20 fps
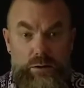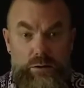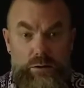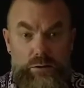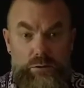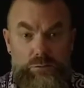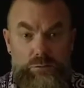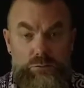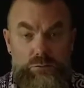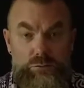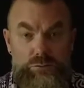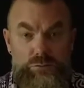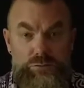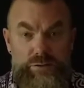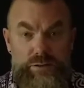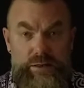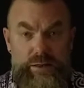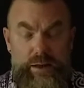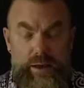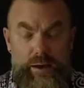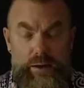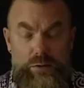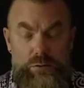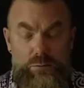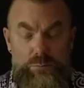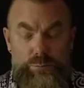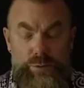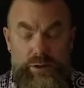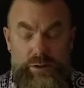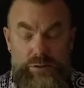losing
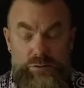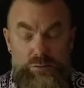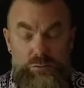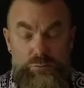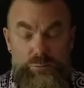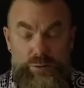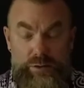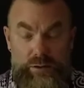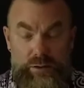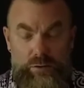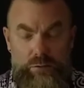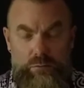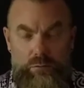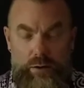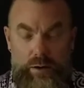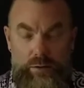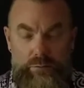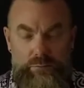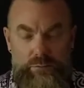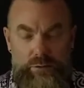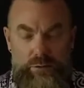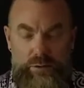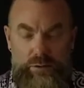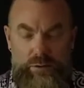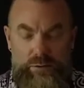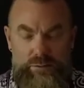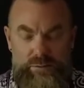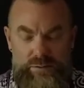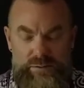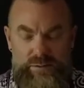out by you being grounded
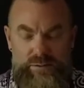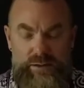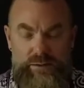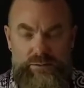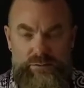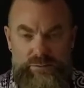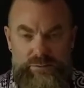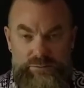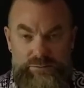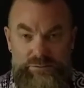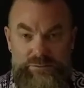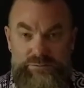and settled.